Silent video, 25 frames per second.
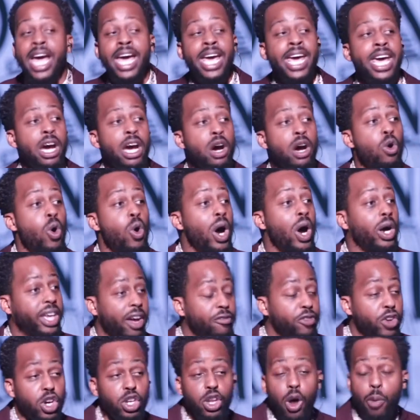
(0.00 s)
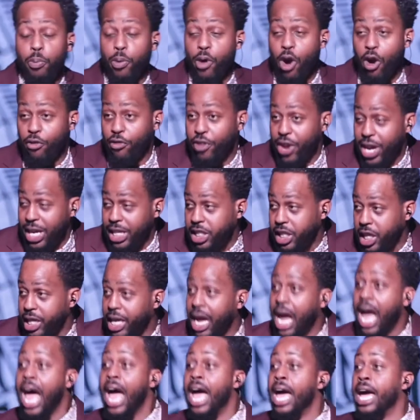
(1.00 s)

He will give you the provision.